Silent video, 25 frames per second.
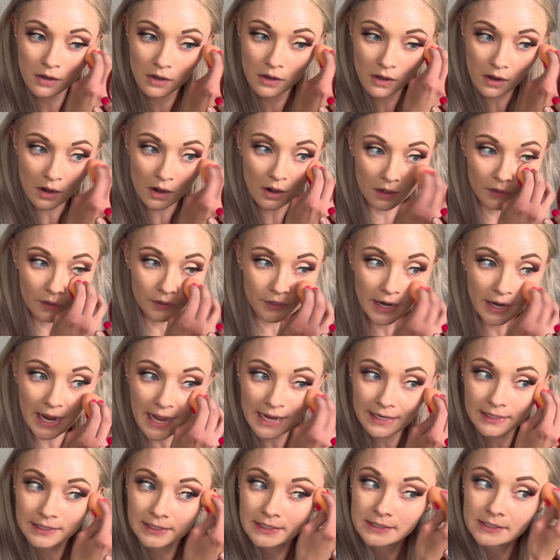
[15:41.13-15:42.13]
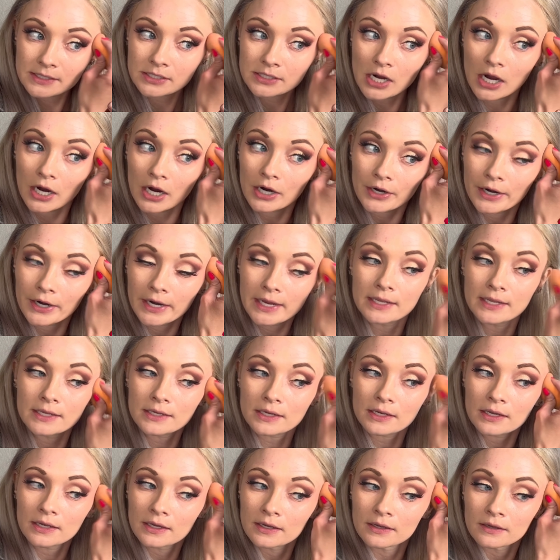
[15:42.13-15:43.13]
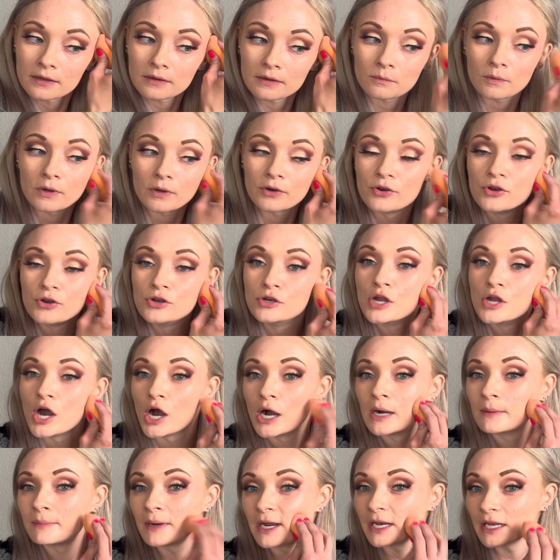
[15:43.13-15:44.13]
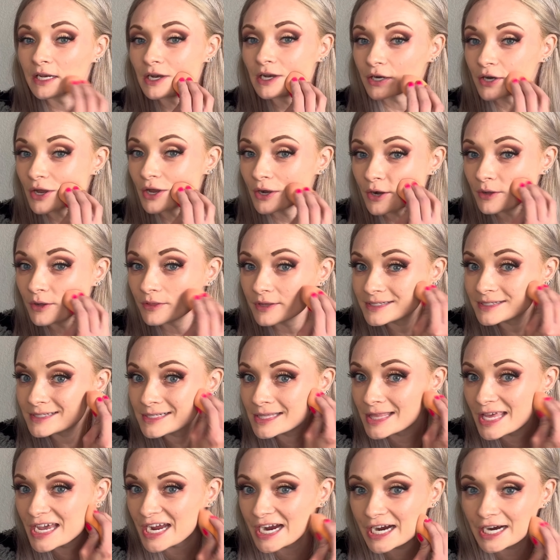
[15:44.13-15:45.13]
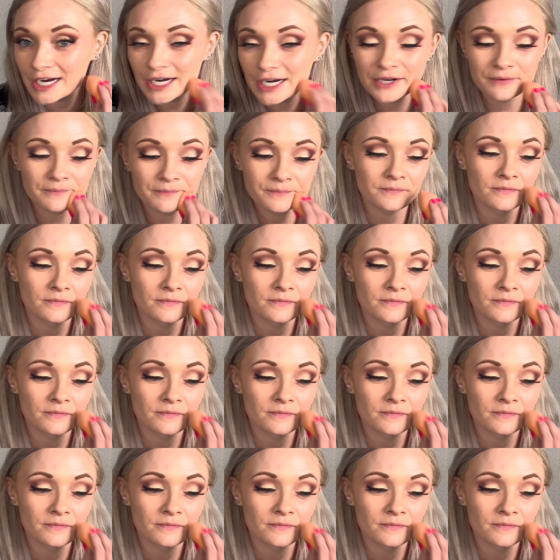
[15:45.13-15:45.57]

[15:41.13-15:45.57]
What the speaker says: all her acne scarring, I want nobody to know that's there.